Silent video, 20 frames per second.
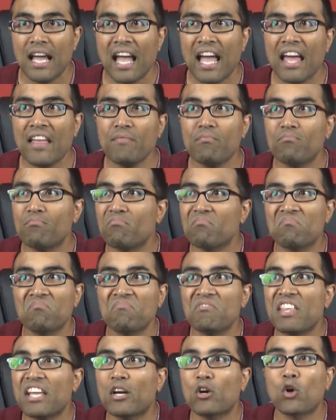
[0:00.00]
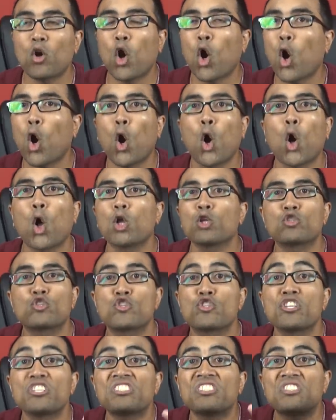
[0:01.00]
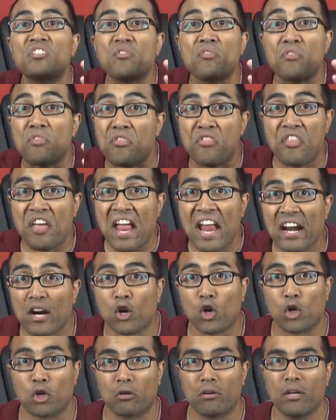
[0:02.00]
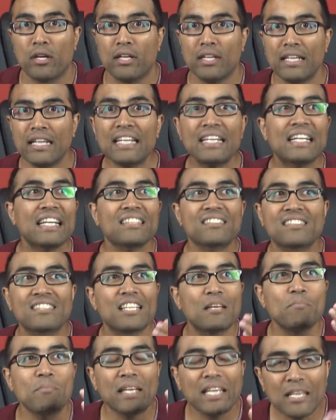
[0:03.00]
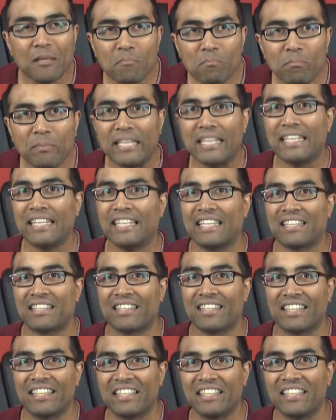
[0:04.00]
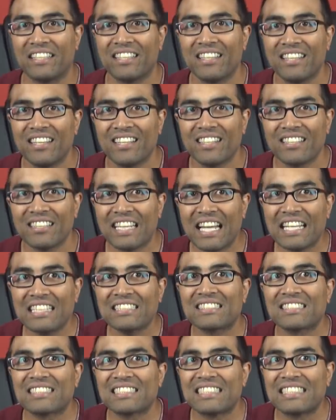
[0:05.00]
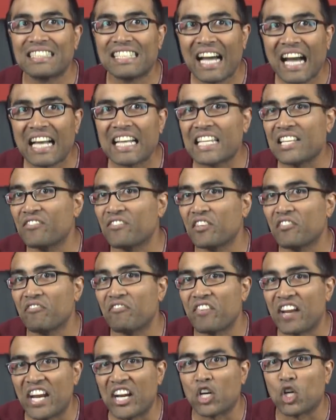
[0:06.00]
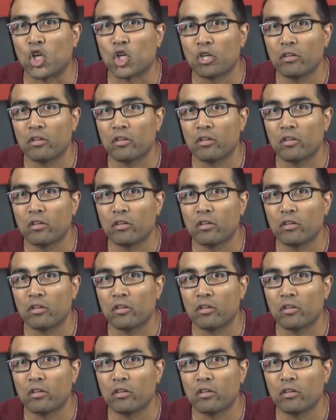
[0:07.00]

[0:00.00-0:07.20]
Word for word: And they're all just there. He gets them immediately. That's not even fair.